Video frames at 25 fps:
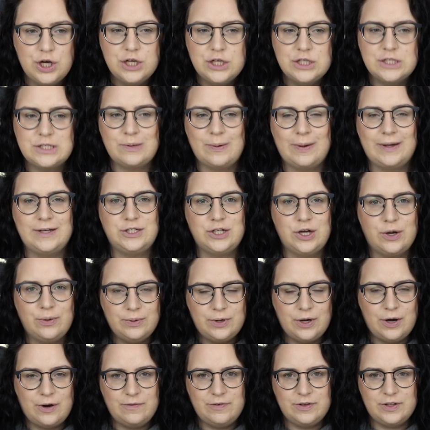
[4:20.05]
So I don't
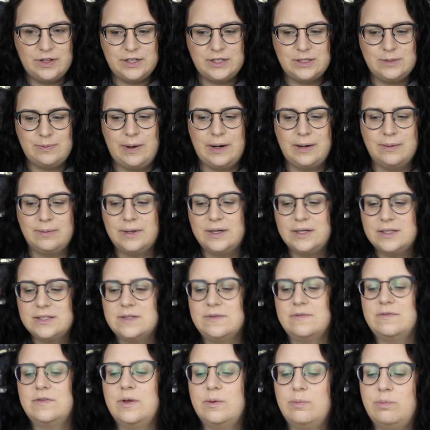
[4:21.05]
know if it looks better because
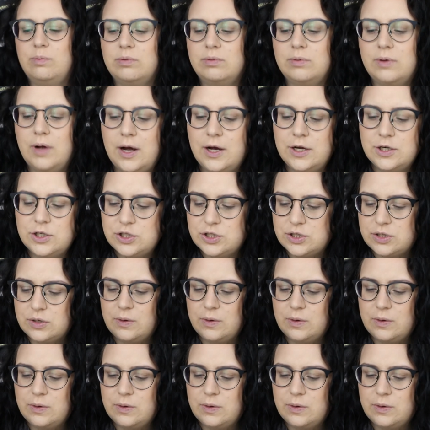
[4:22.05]
of the brush